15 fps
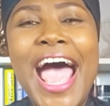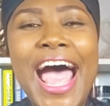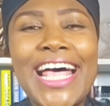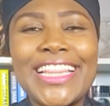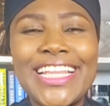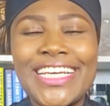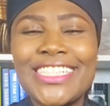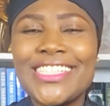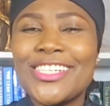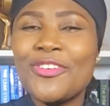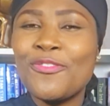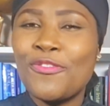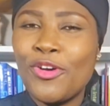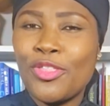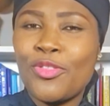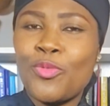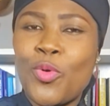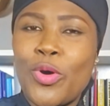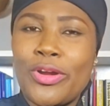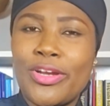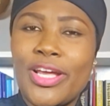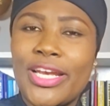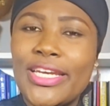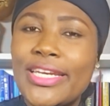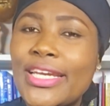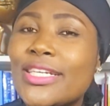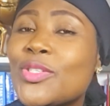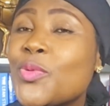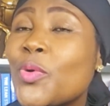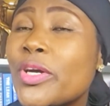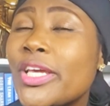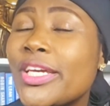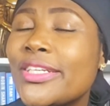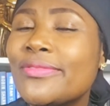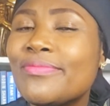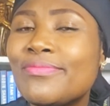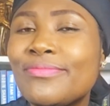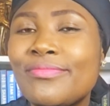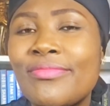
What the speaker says: And then to the fourth one, networking.